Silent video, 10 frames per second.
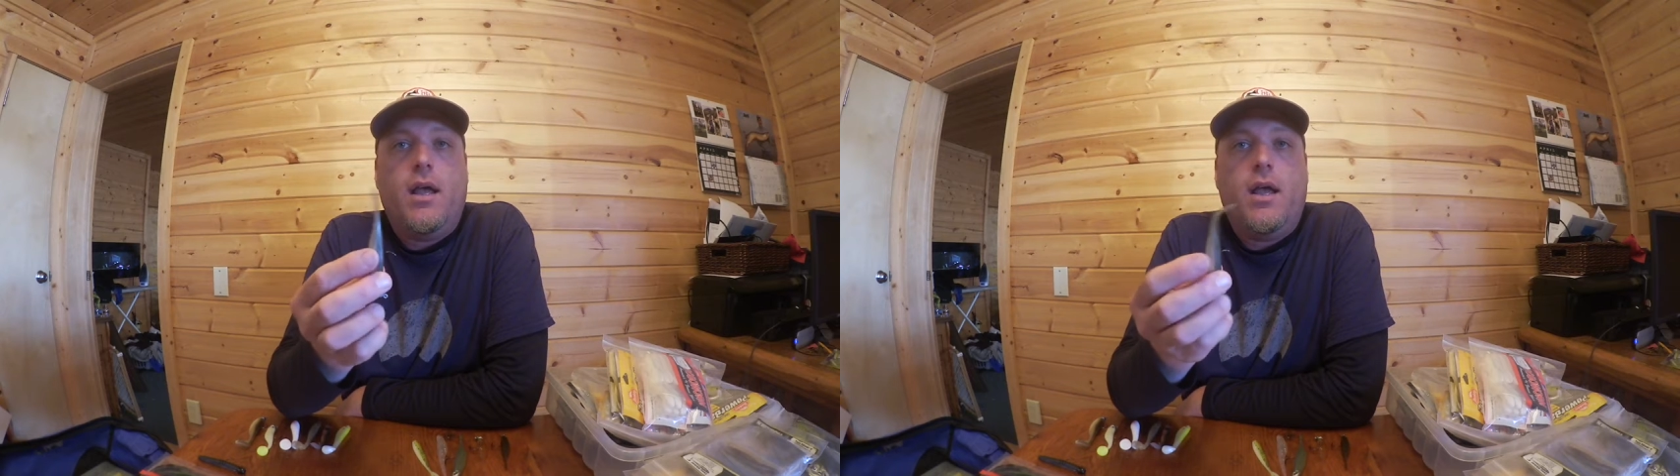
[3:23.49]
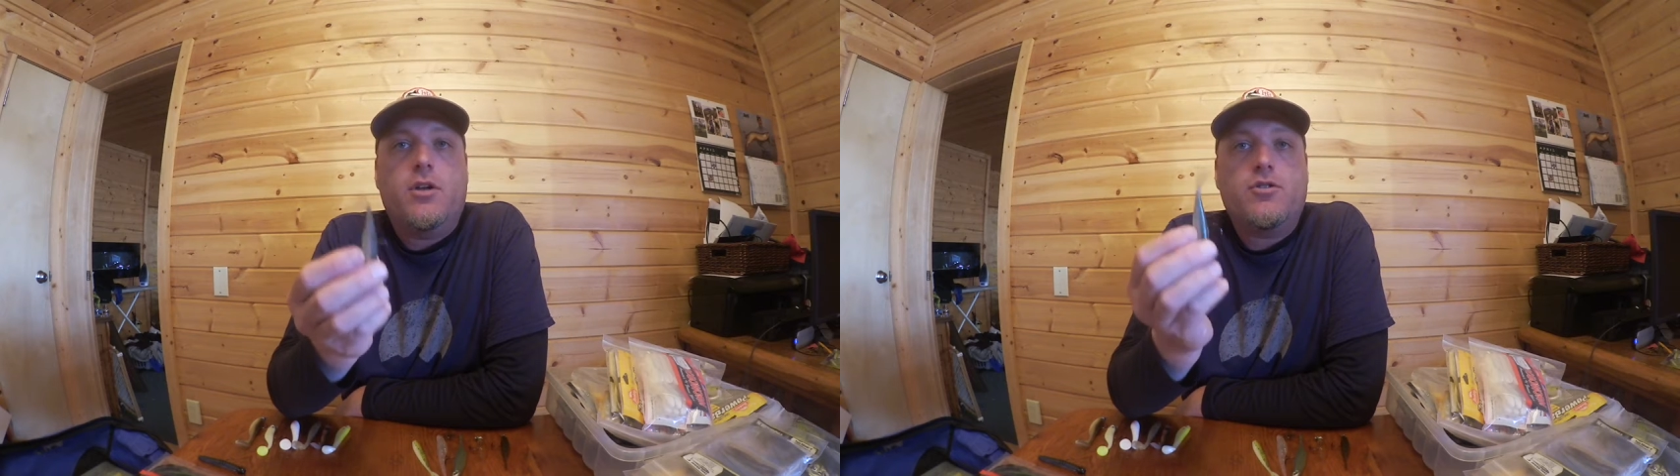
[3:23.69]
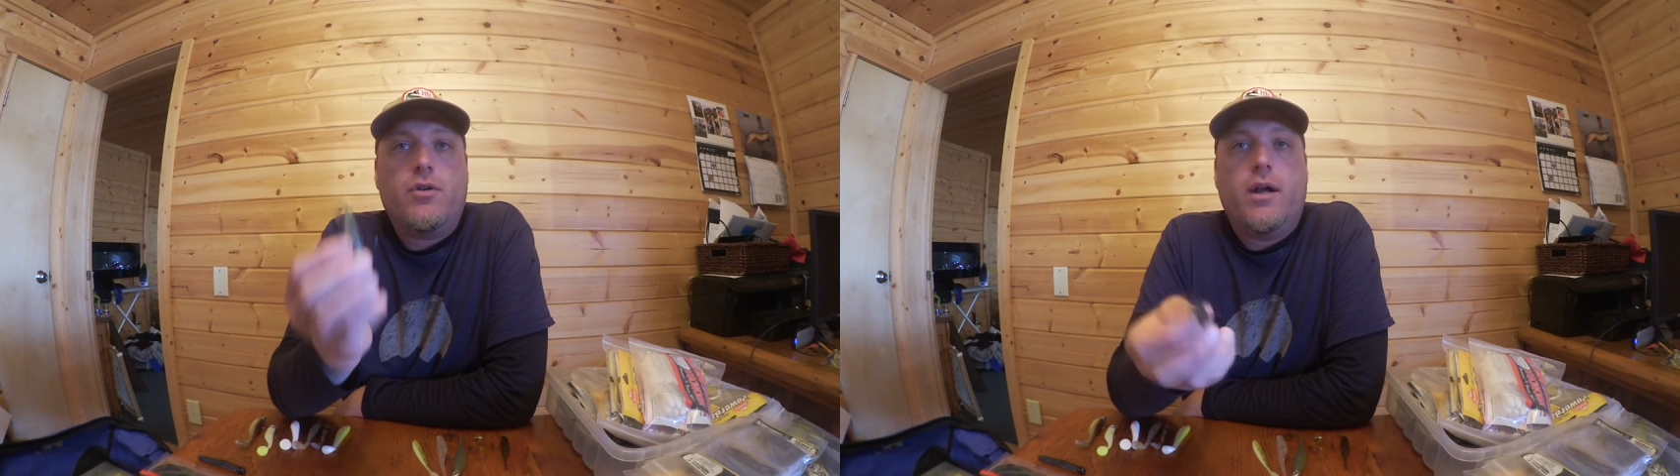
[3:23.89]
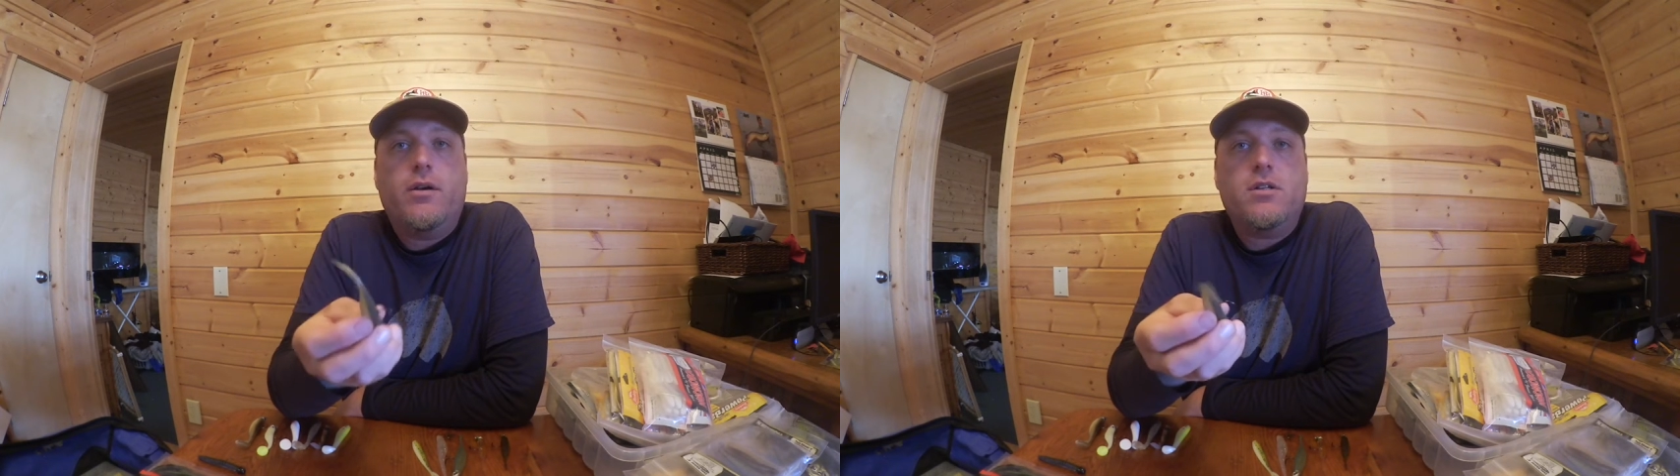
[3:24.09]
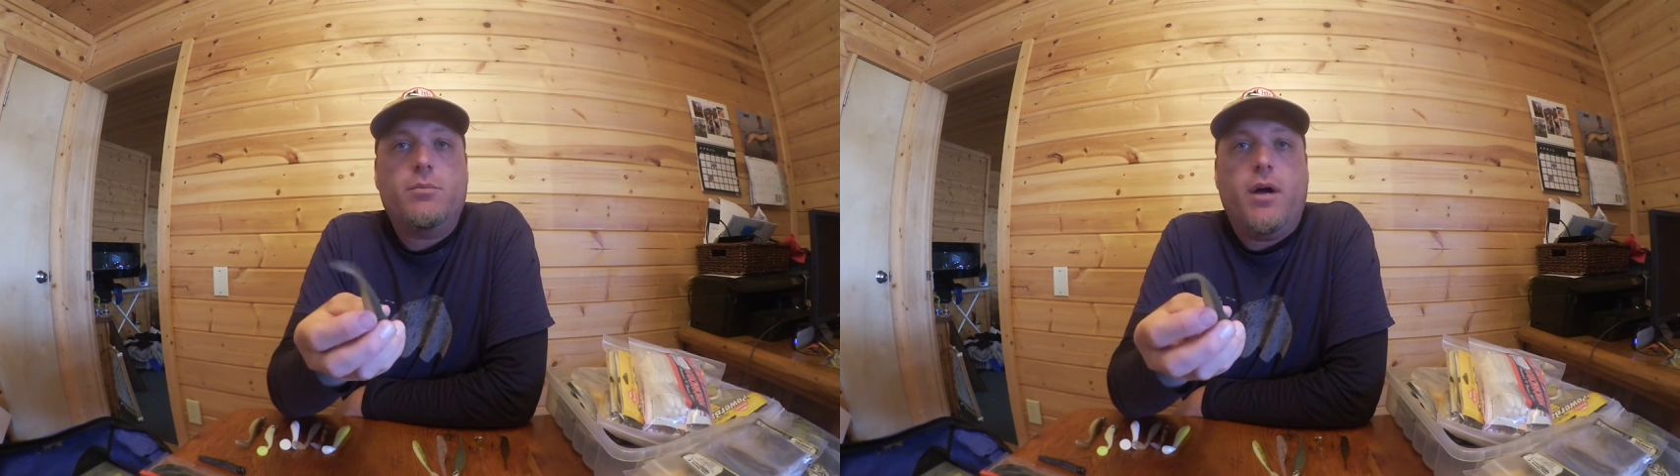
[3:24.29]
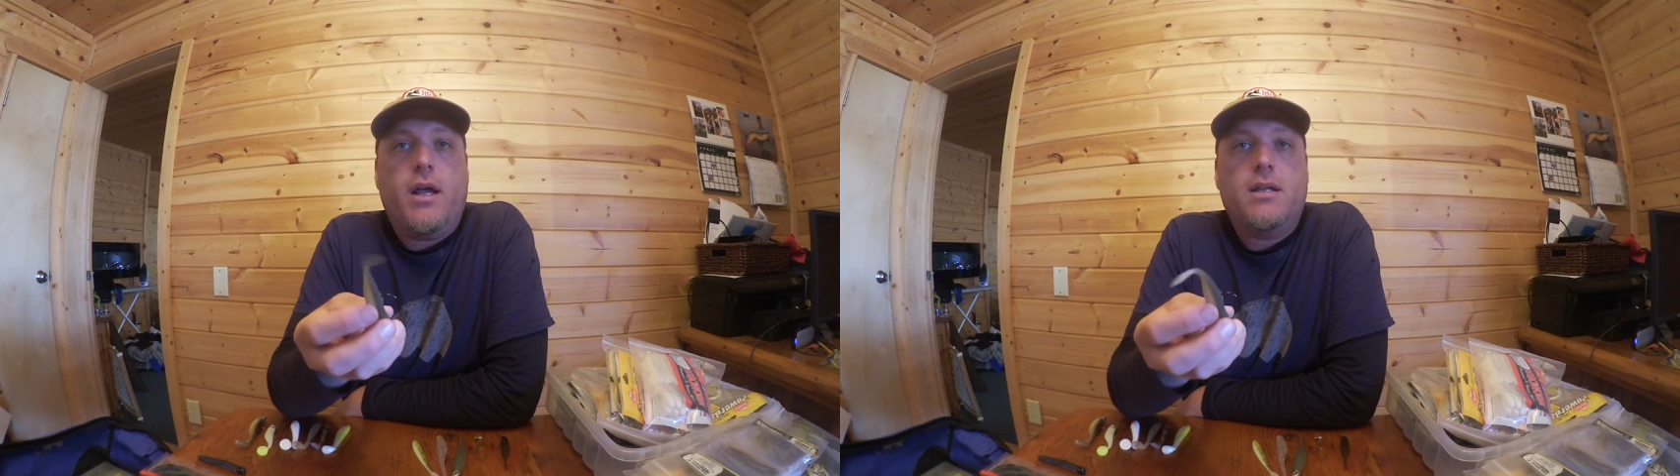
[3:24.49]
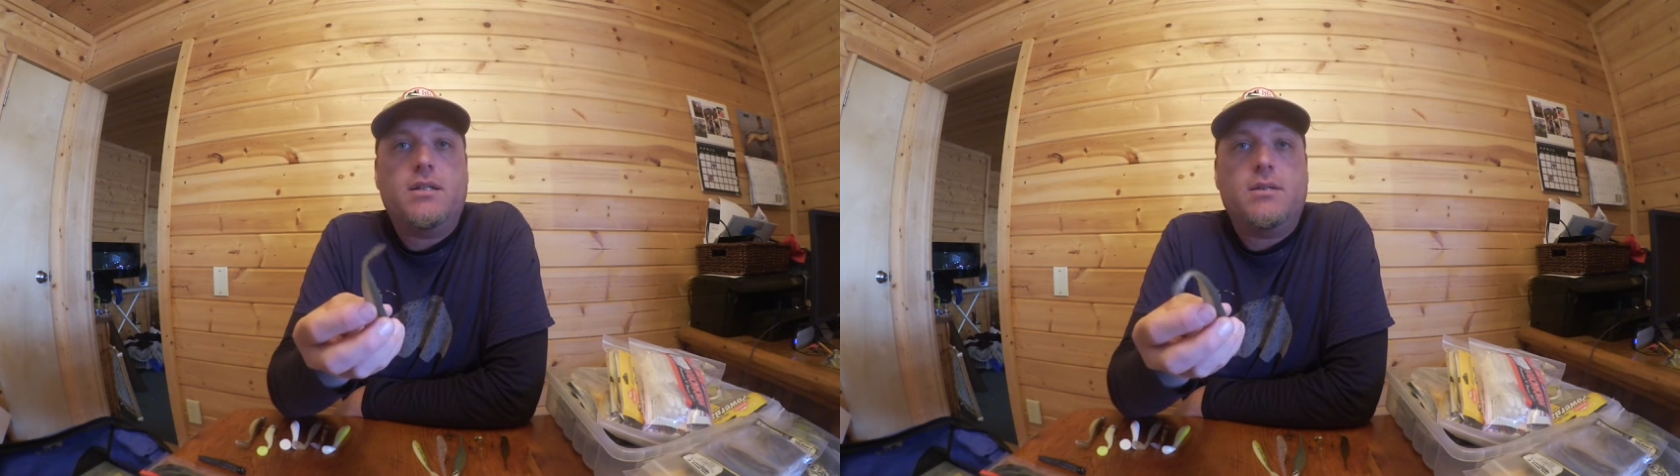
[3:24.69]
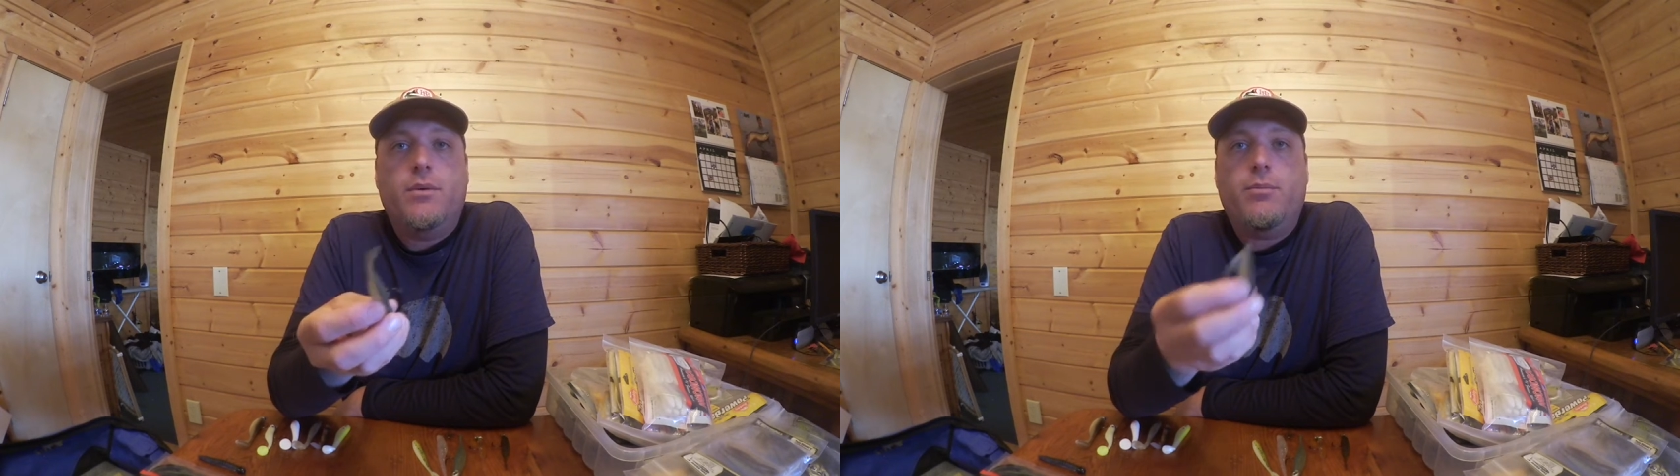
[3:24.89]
and triggers bites.